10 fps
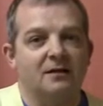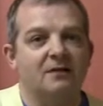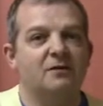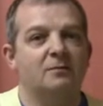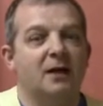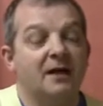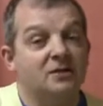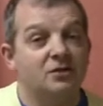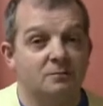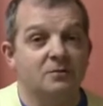If you're playing
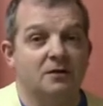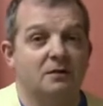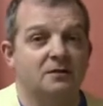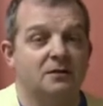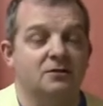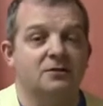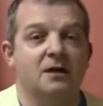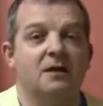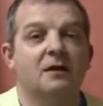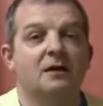some songs, I should
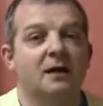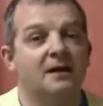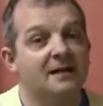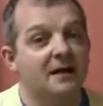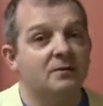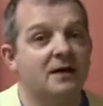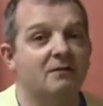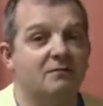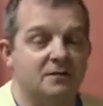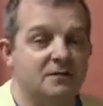say, like Down
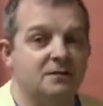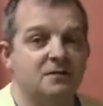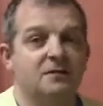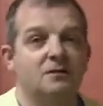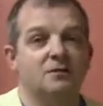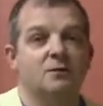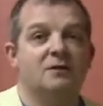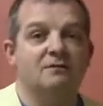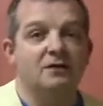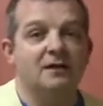Down for instance, you
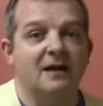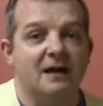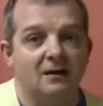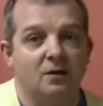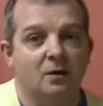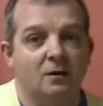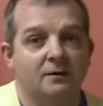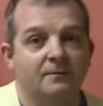would avoid that low